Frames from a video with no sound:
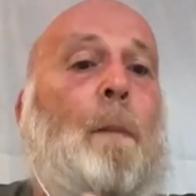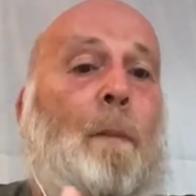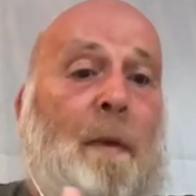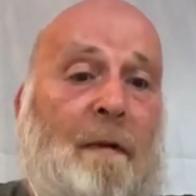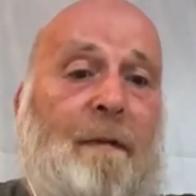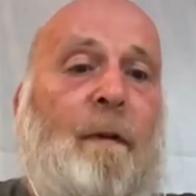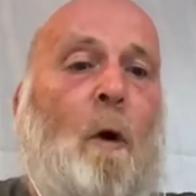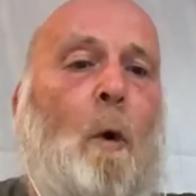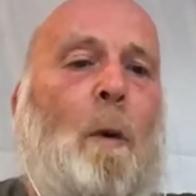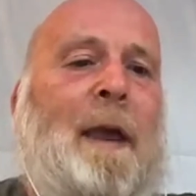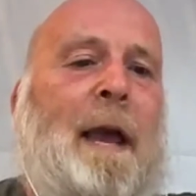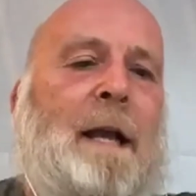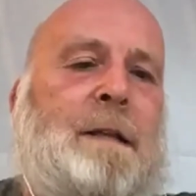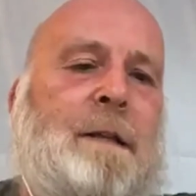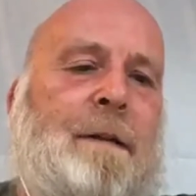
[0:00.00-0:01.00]
Before we
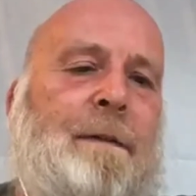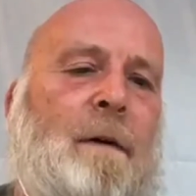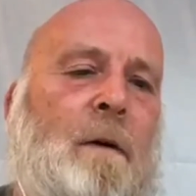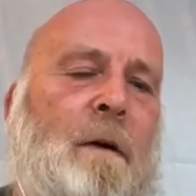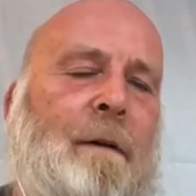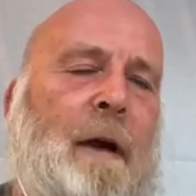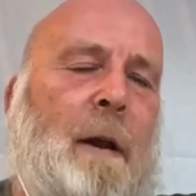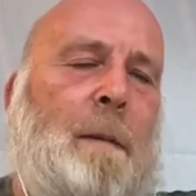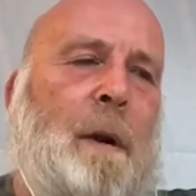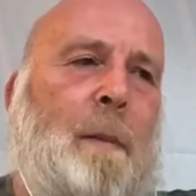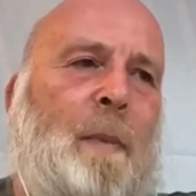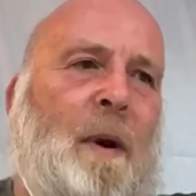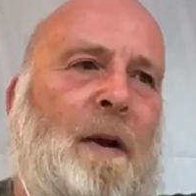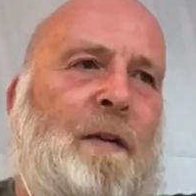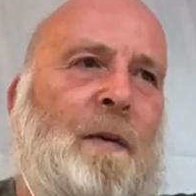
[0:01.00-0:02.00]
get to the full development
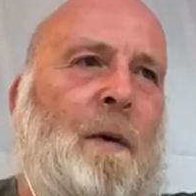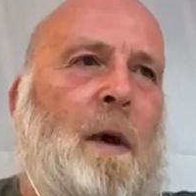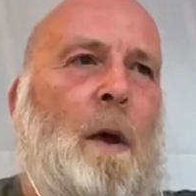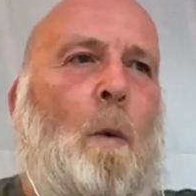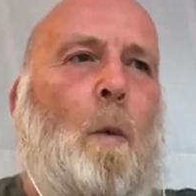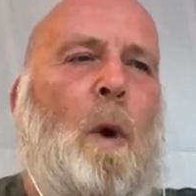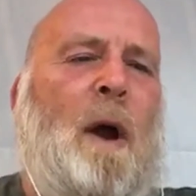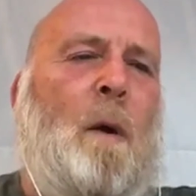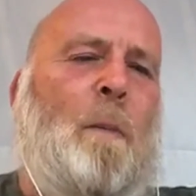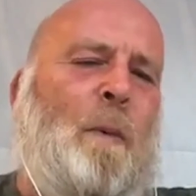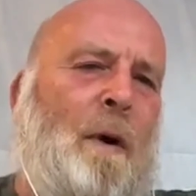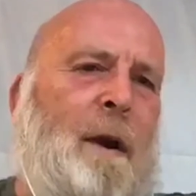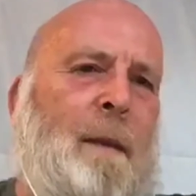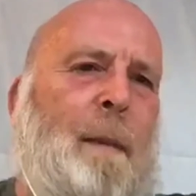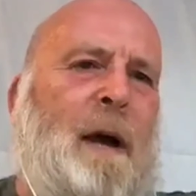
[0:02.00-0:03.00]
appraisal, we'll
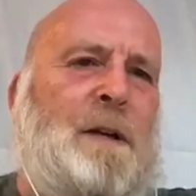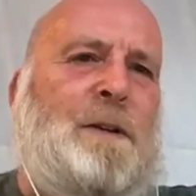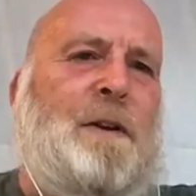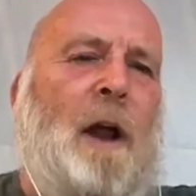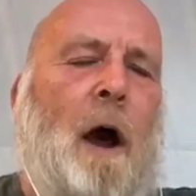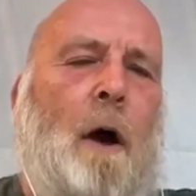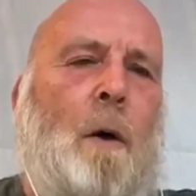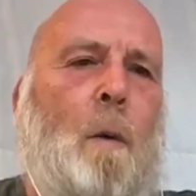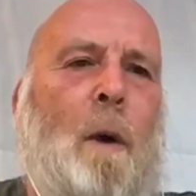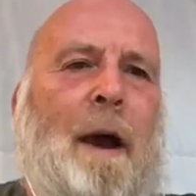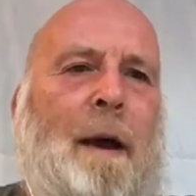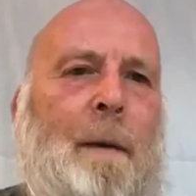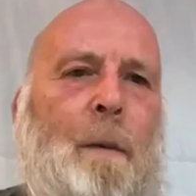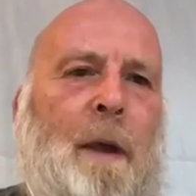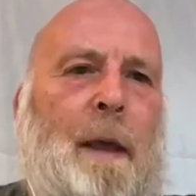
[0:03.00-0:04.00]
pretty much know
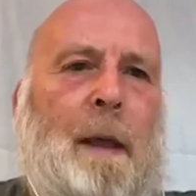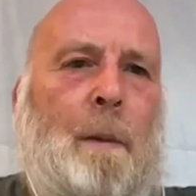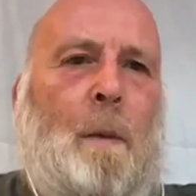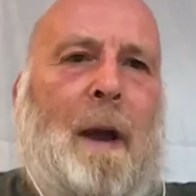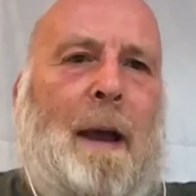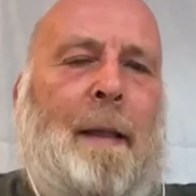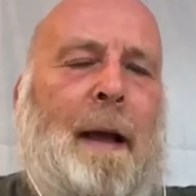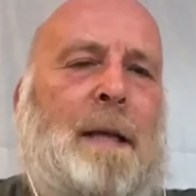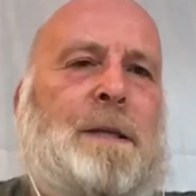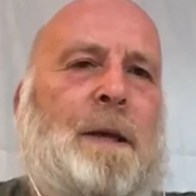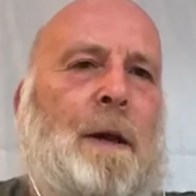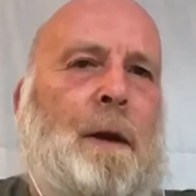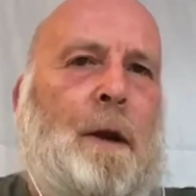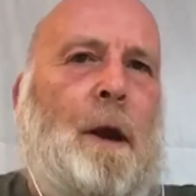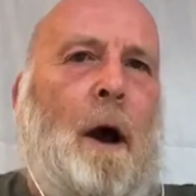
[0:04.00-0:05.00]
where that's
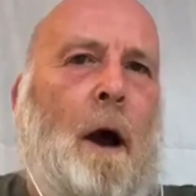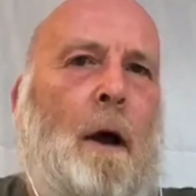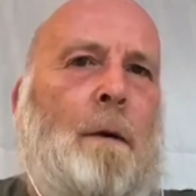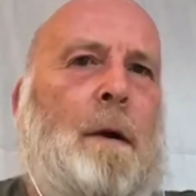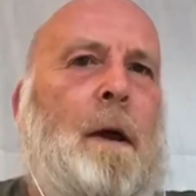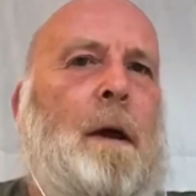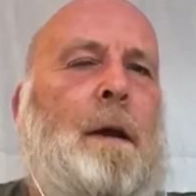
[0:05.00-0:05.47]
going to go.